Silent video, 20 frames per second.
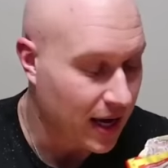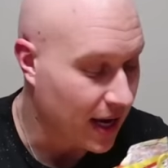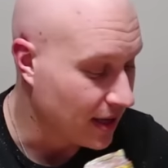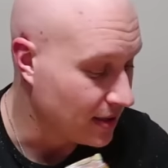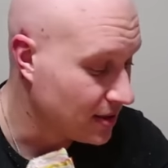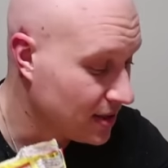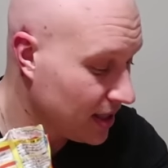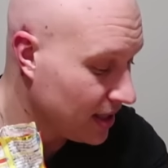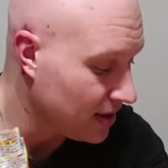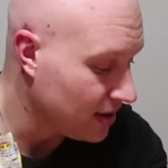
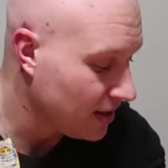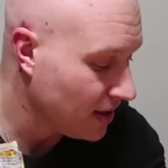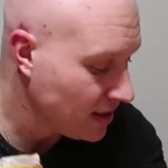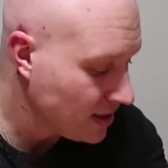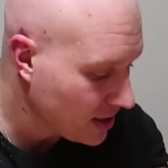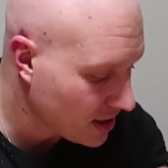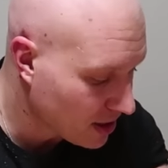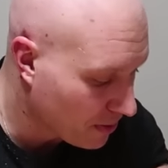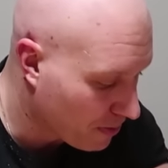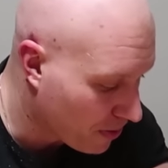Okay, see,
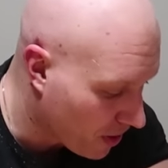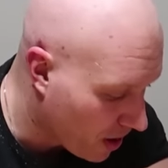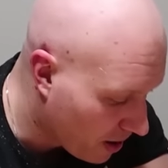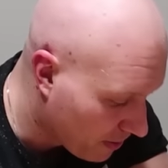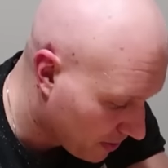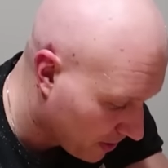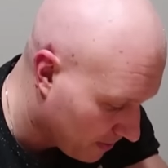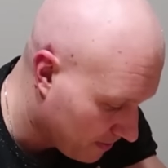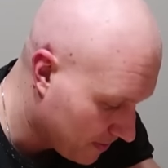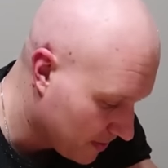this is a
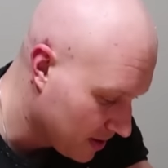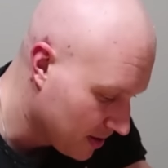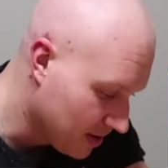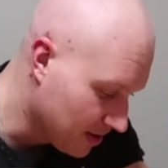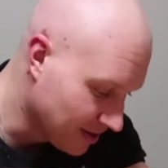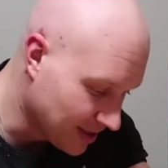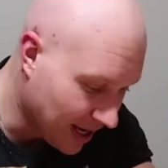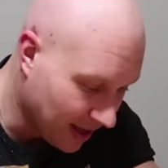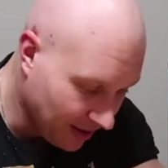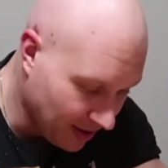problem.
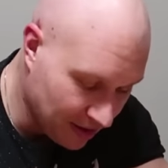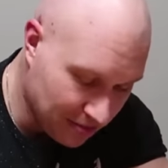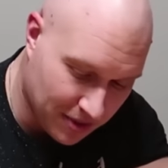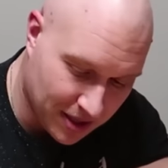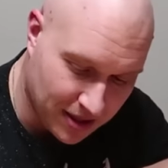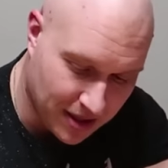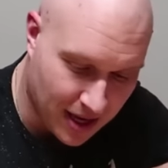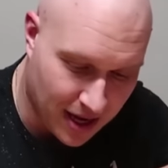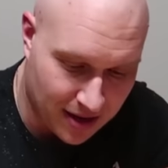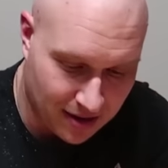They're telling
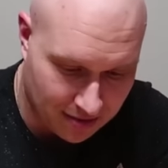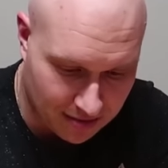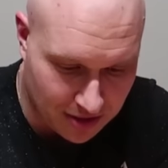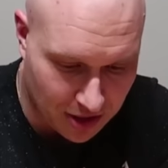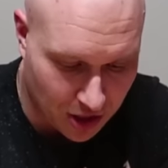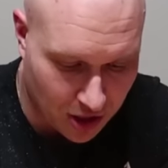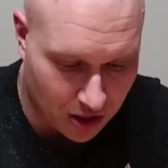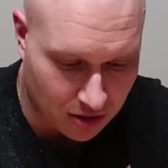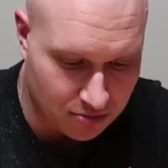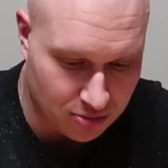me
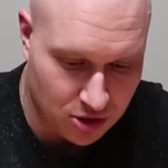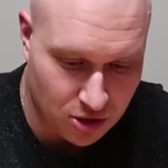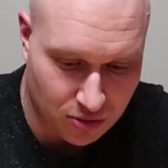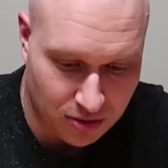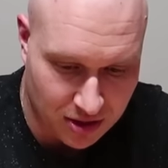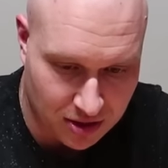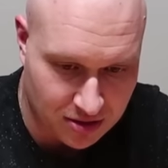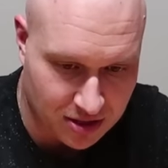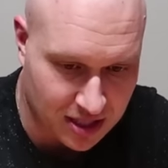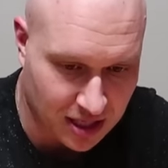that, you know,
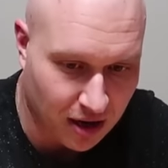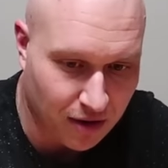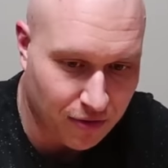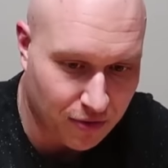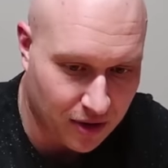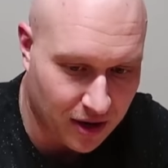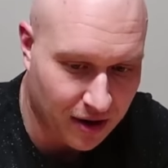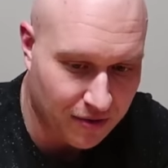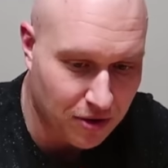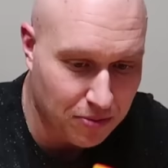do it
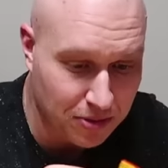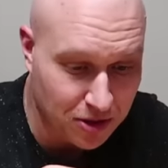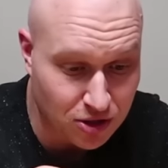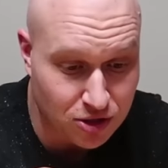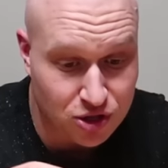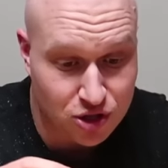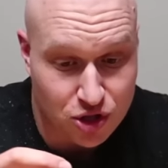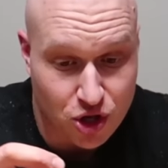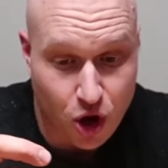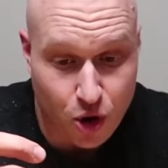yourself, whatever, but
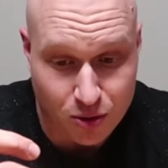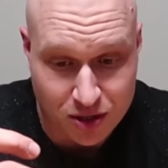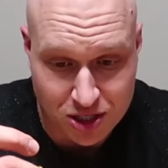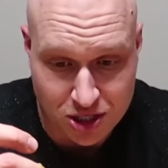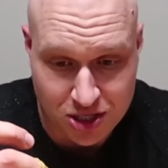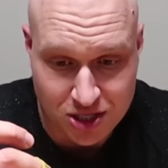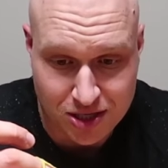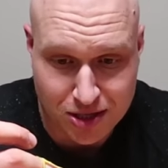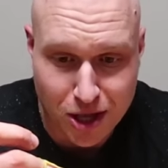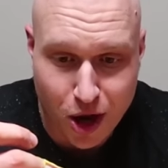there's no
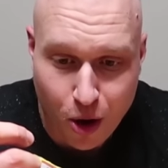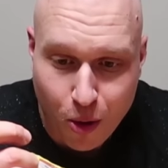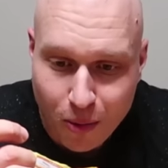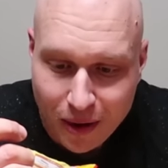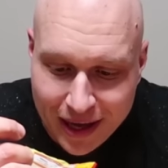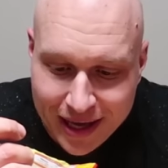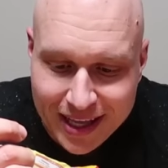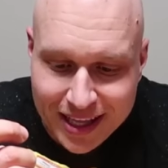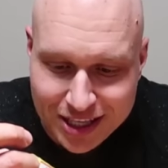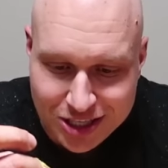
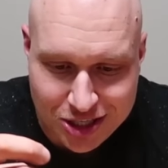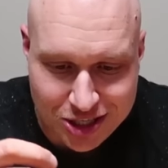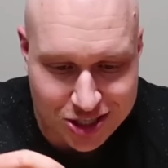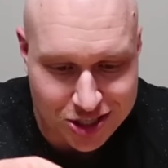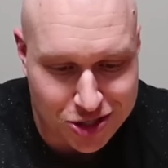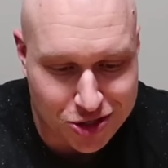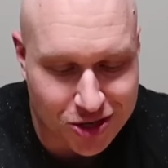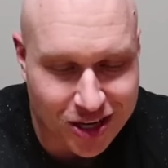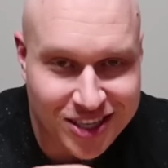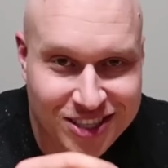English
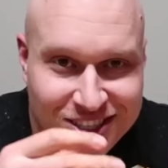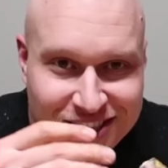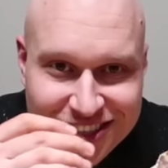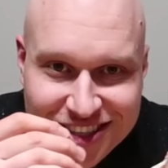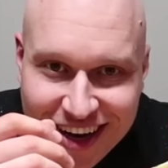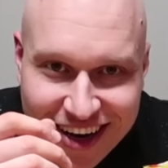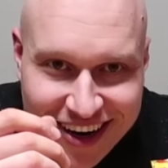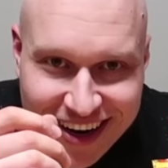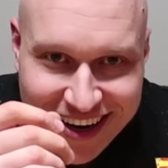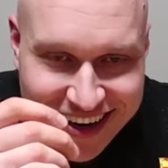
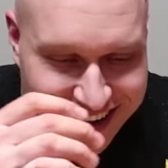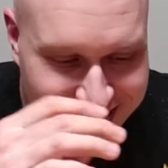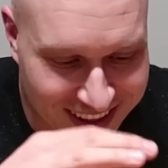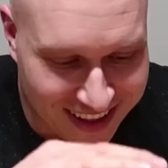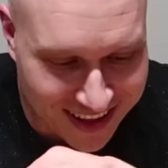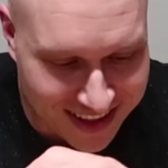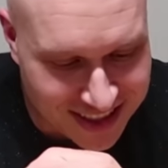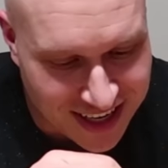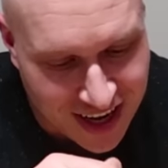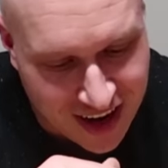instructions on any
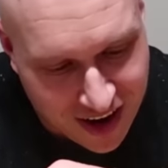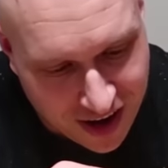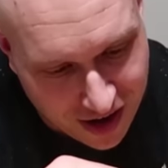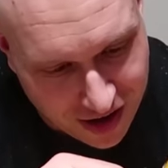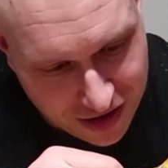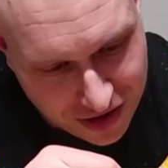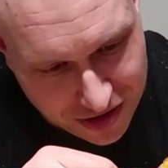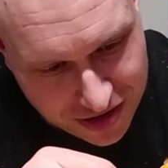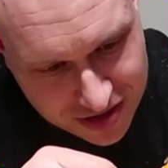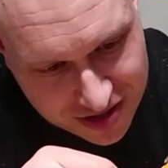of
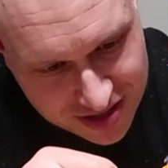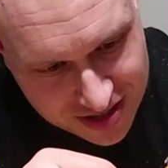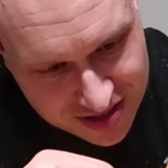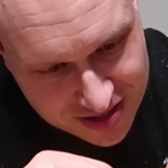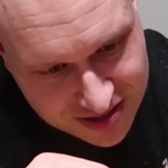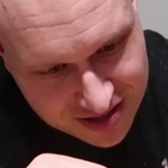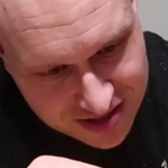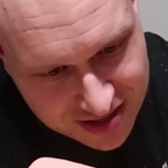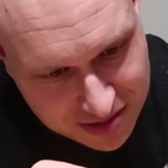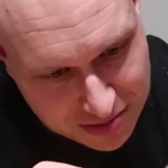this. Although
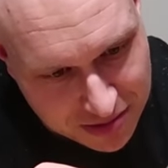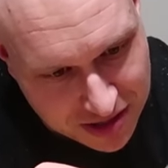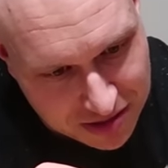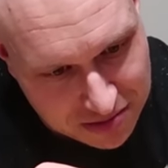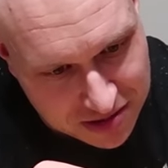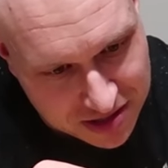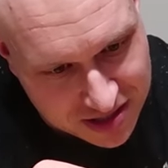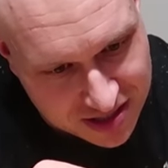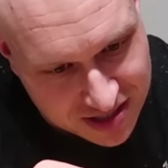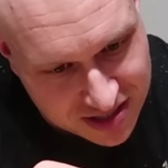there's some
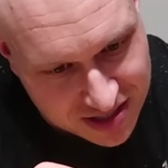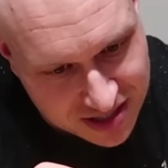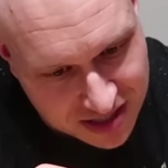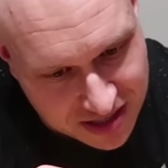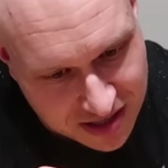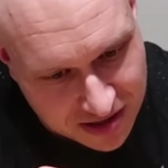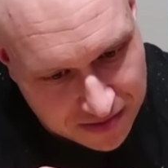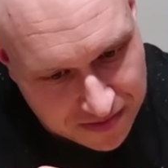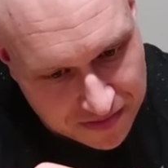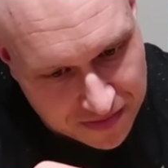images
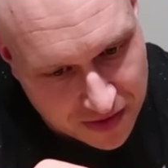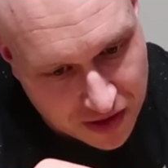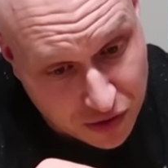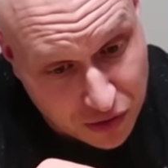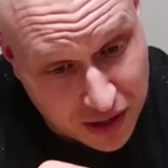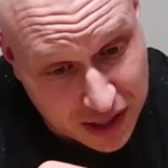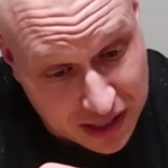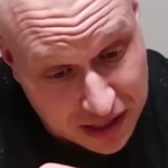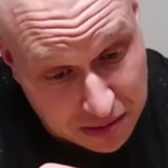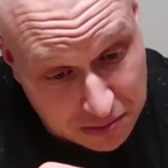here.
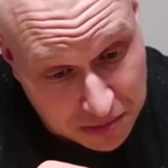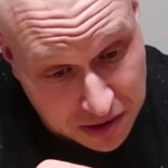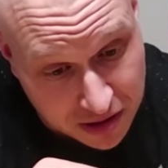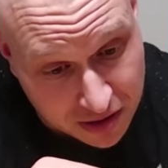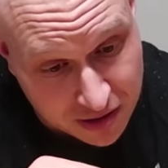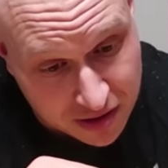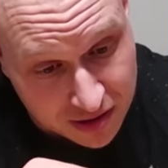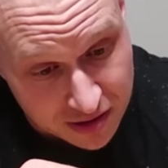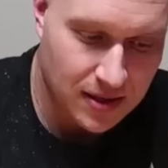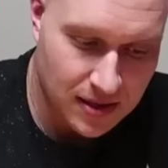Ooh, I need
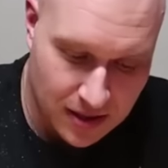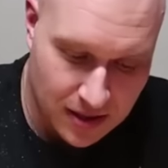milk.